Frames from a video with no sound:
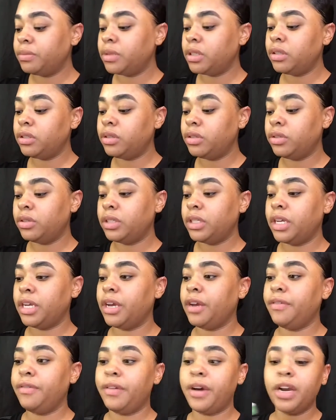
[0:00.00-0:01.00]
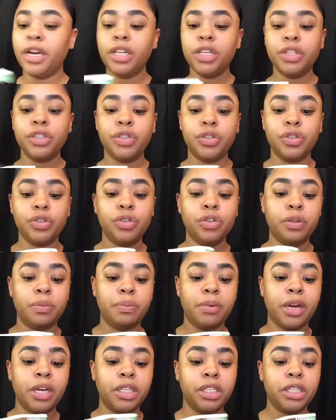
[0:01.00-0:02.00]
I'm just using a regular
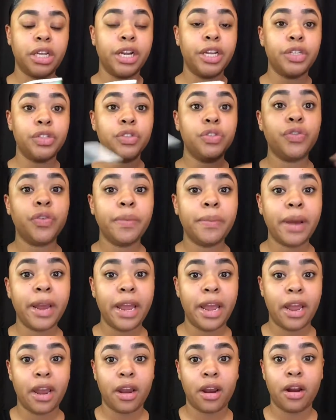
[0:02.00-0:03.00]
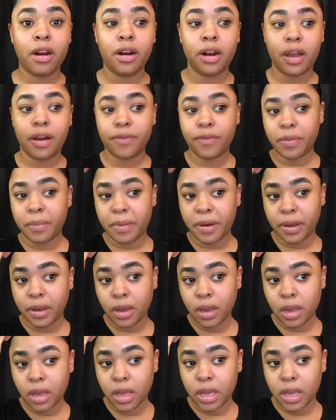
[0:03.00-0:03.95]
toothbrush that I use for my hair, not for my